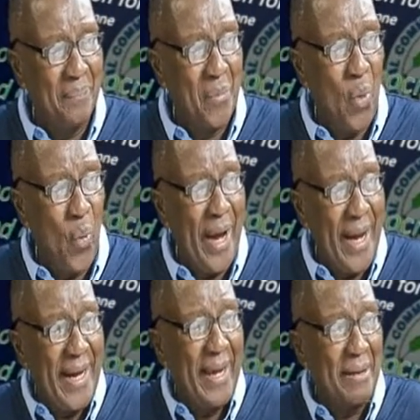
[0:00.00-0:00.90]
where
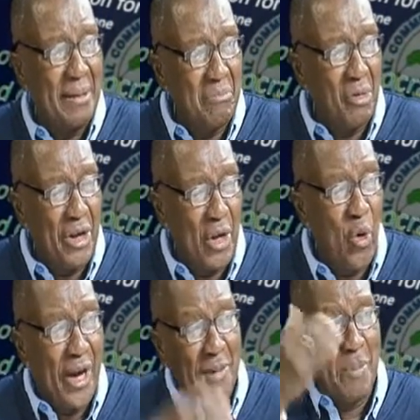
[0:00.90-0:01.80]
they
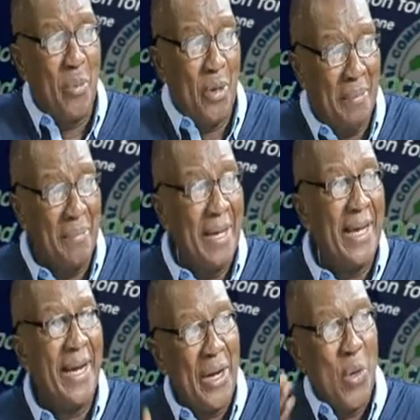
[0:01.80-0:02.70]
relocate people there,
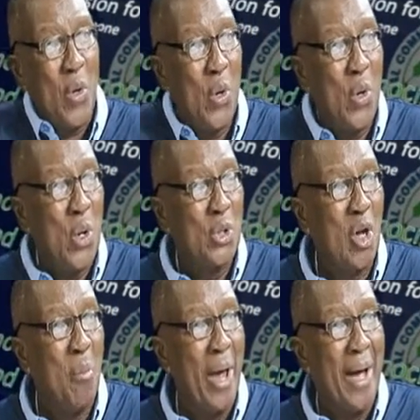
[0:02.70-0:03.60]
carry them go
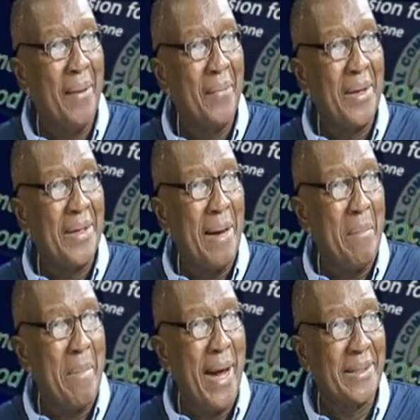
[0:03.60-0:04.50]
somewhere. Now
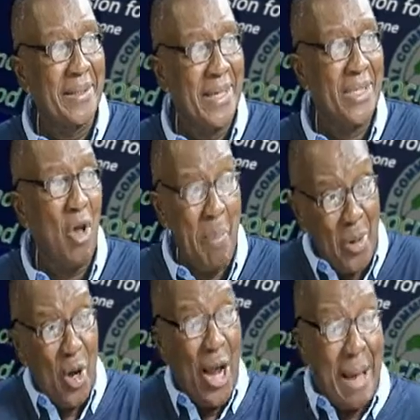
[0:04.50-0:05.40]
mile 6. Some people
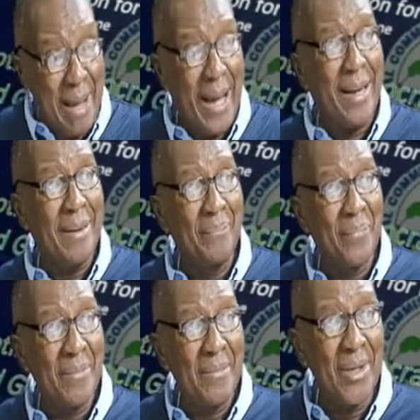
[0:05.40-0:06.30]
don't come back.
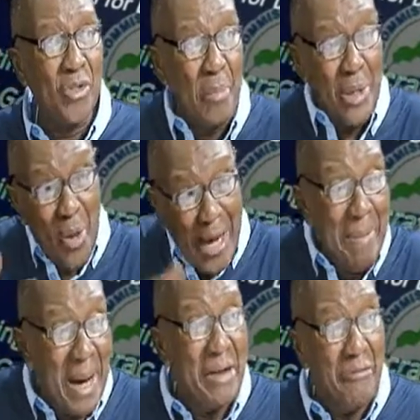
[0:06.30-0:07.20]
Some people don't come
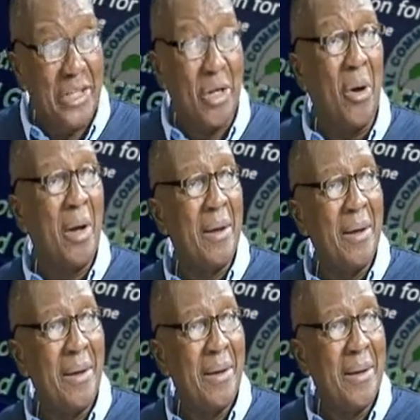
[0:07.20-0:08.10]
back to freedom.
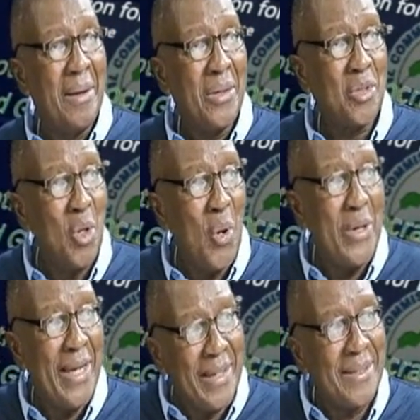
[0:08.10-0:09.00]
So
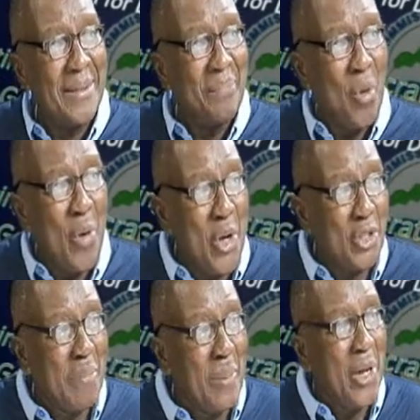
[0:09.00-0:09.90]
yes, we know
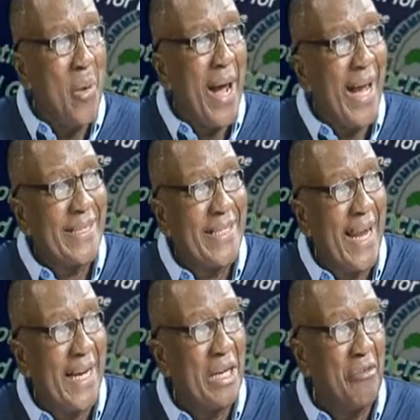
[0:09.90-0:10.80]
some people the one can see
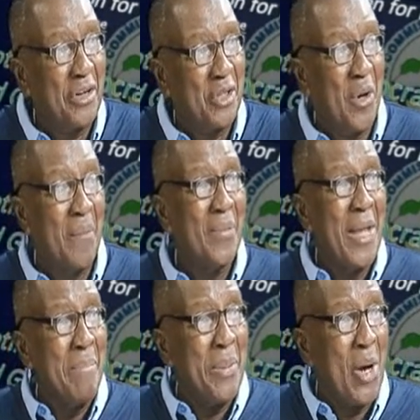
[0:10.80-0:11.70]
light na freedom.
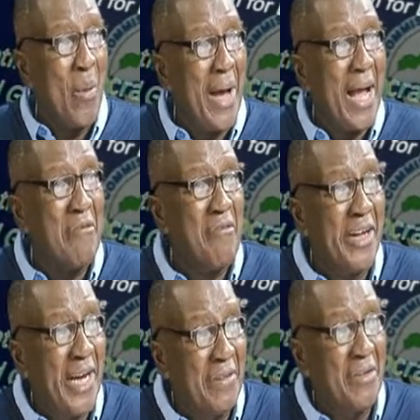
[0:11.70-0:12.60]
People the one can find
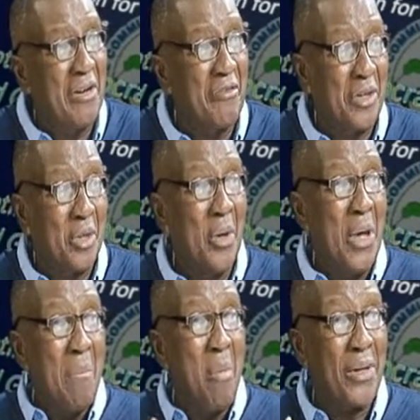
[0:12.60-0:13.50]
they live in a freedom.
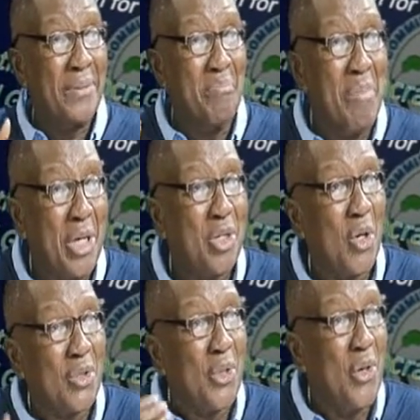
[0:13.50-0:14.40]
But make sure
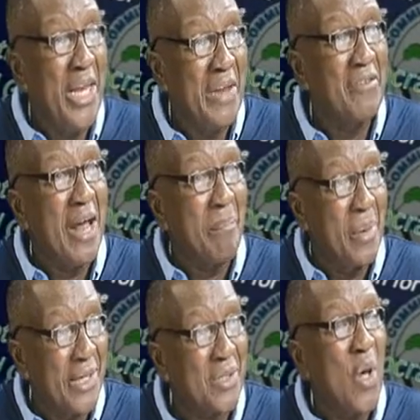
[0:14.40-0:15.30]
so you live in a
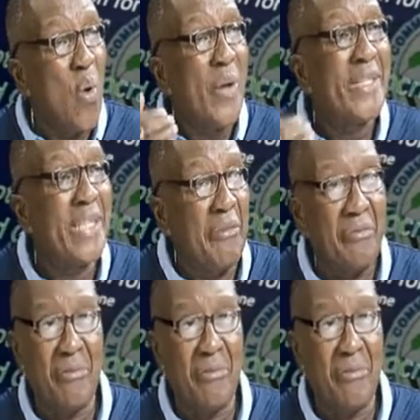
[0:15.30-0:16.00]
place where safe.